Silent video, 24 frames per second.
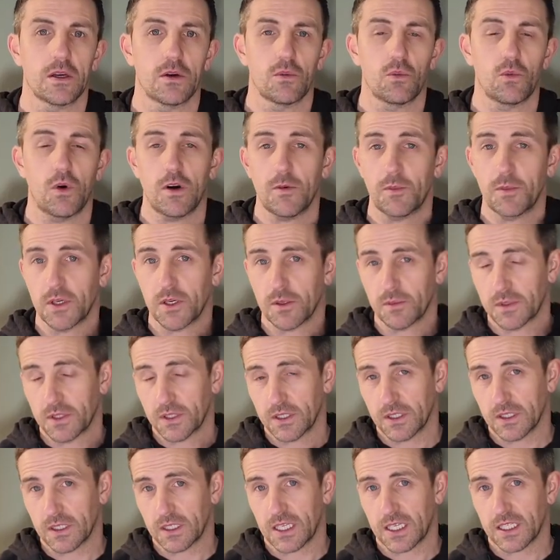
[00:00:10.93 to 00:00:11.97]
what I've been up to
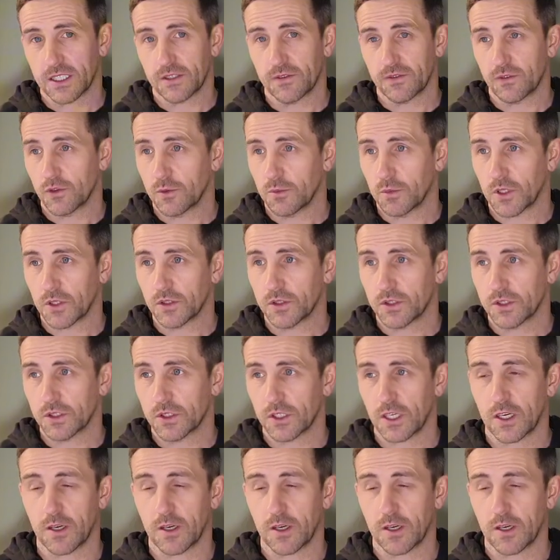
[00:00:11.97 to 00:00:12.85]
in the last few months.